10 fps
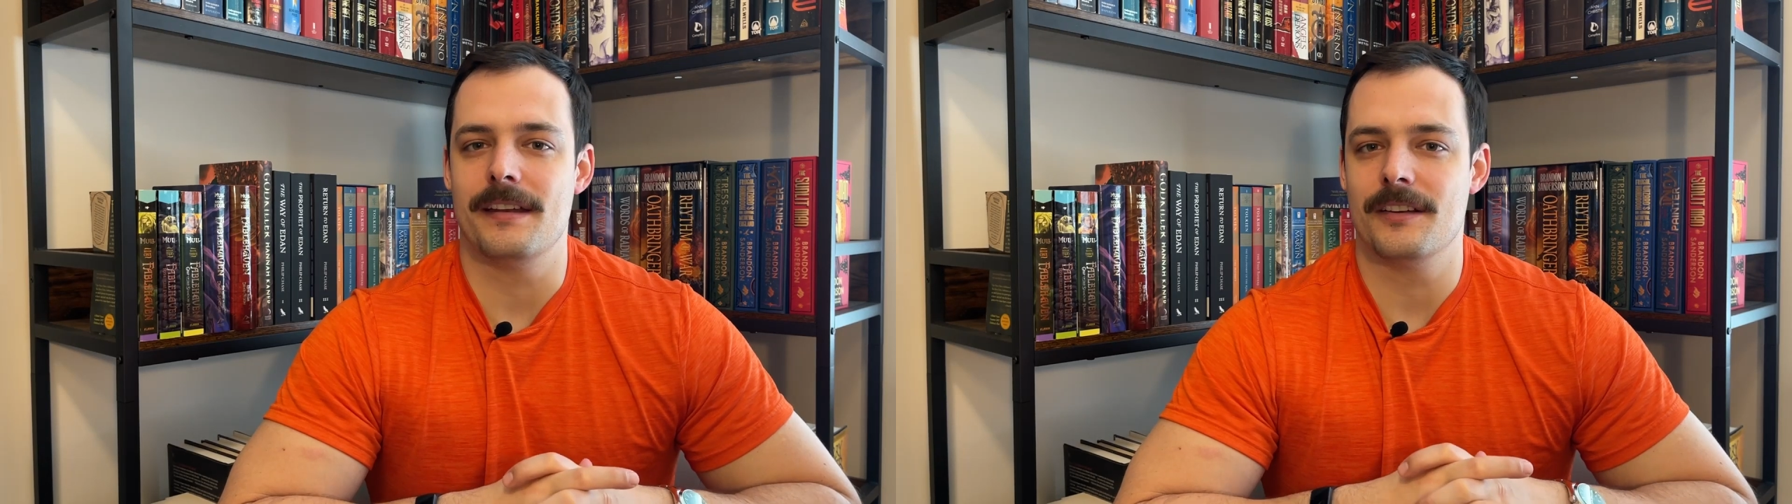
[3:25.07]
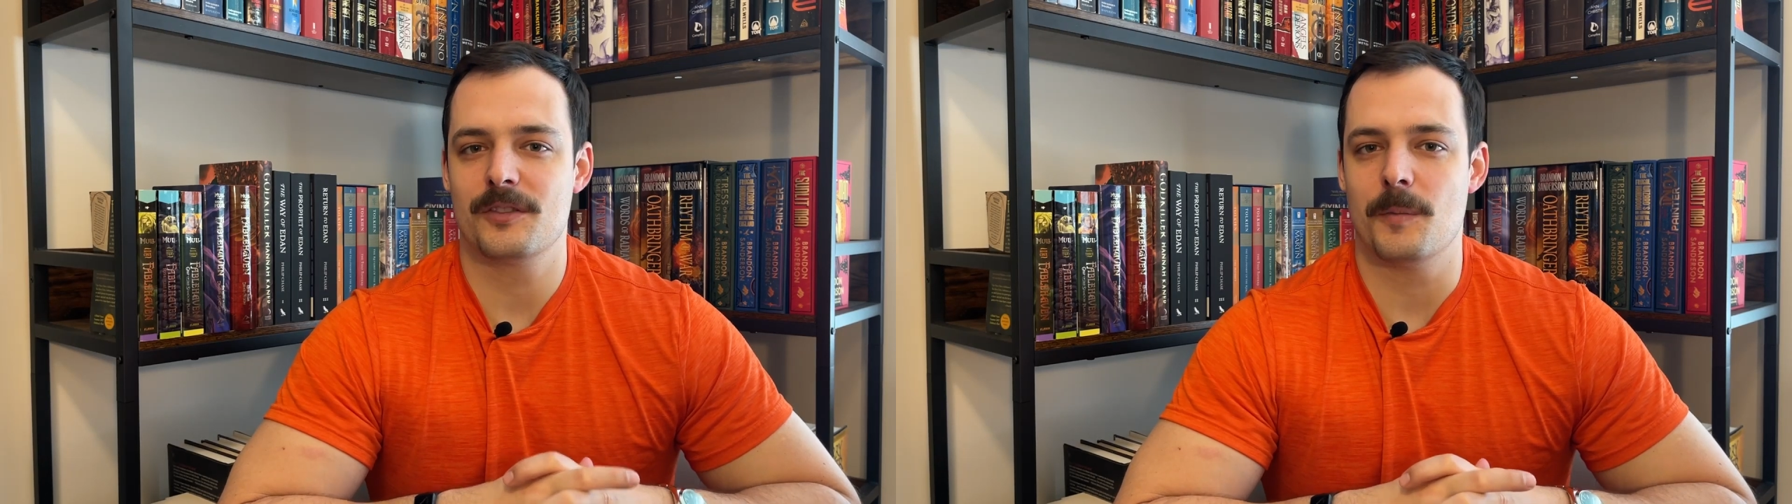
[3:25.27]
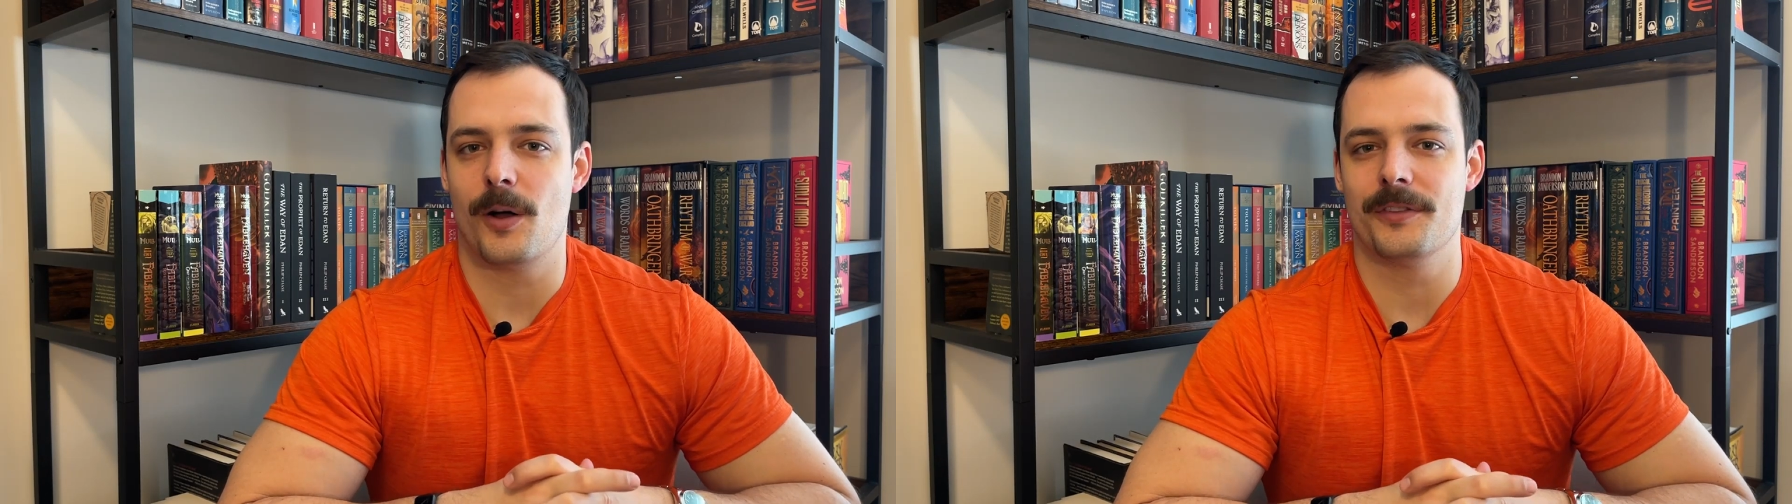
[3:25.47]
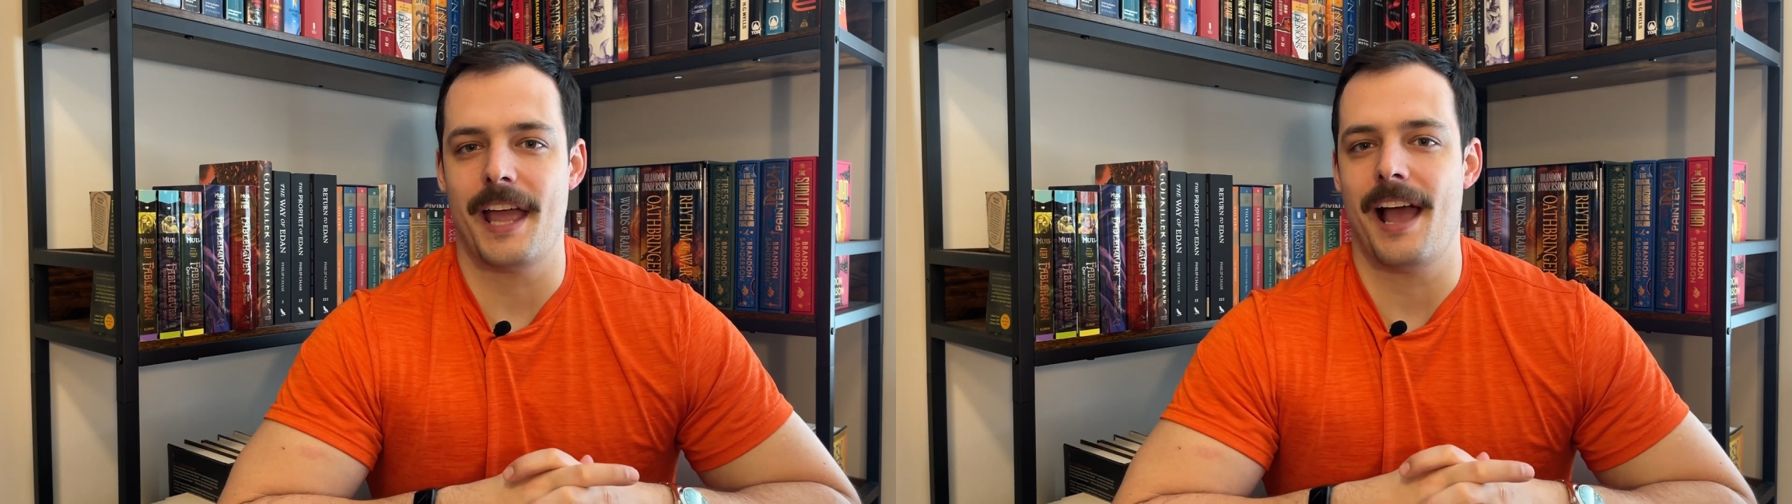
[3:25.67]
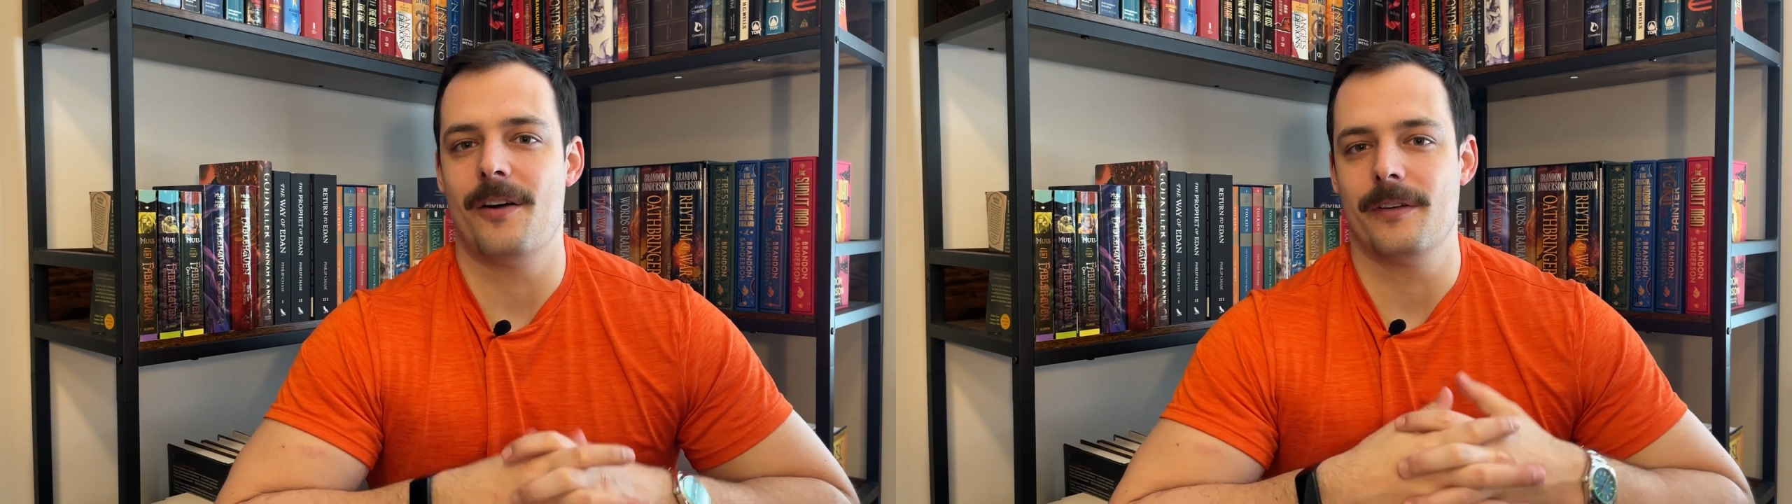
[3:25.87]
in a small
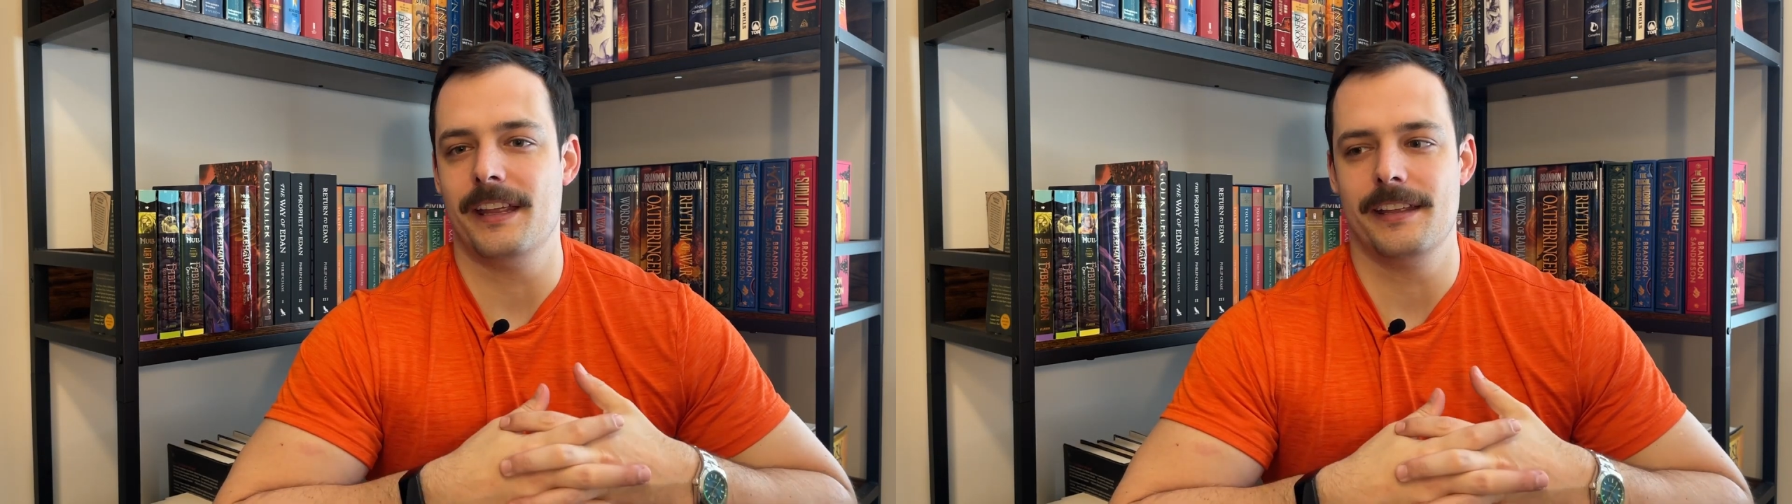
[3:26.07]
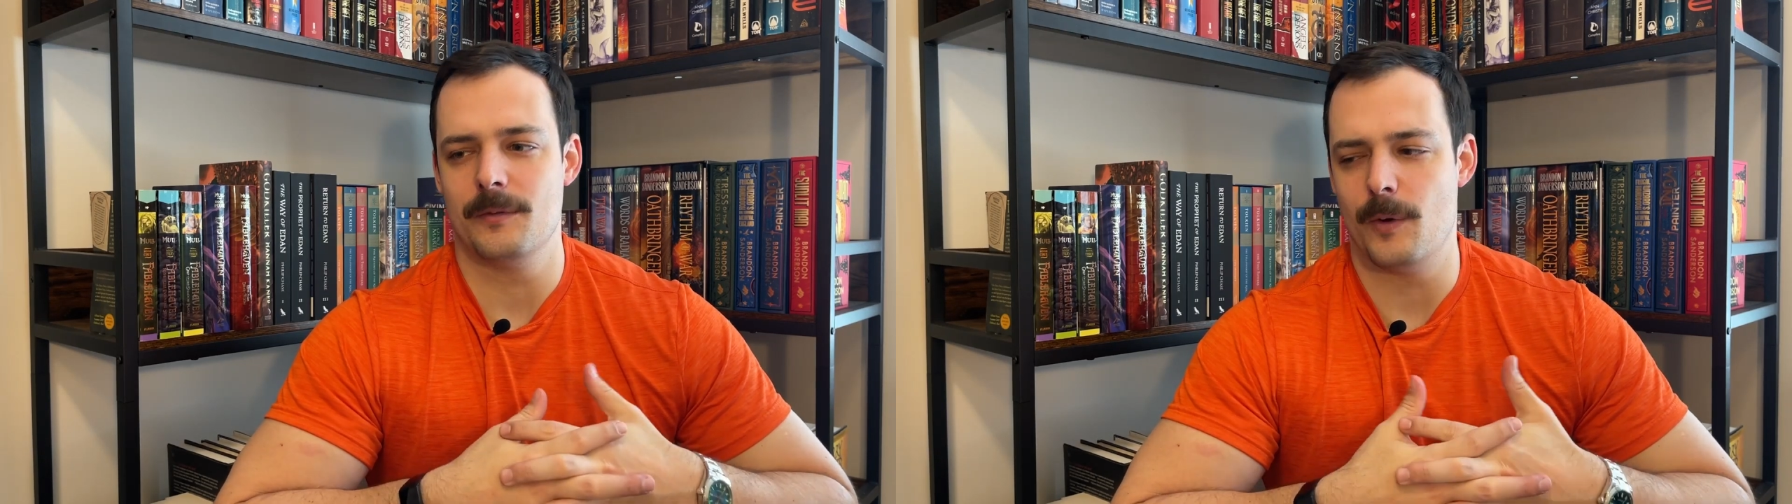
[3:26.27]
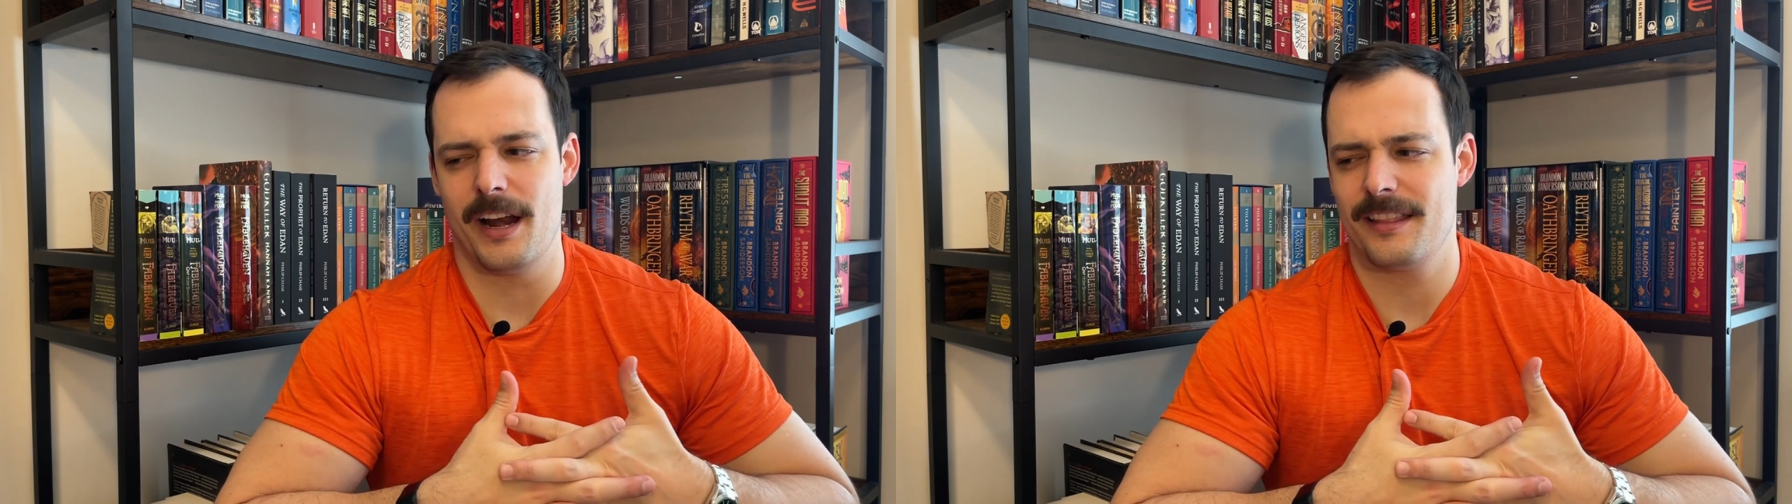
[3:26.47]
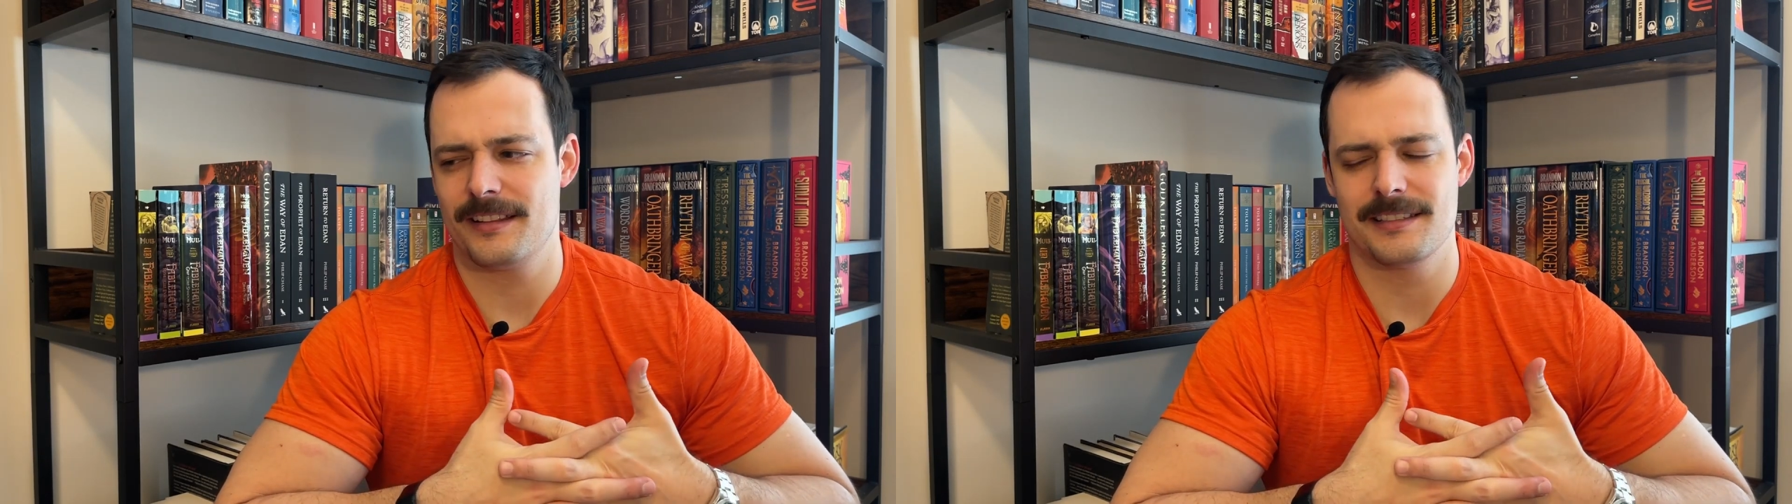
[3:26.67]
town in what I think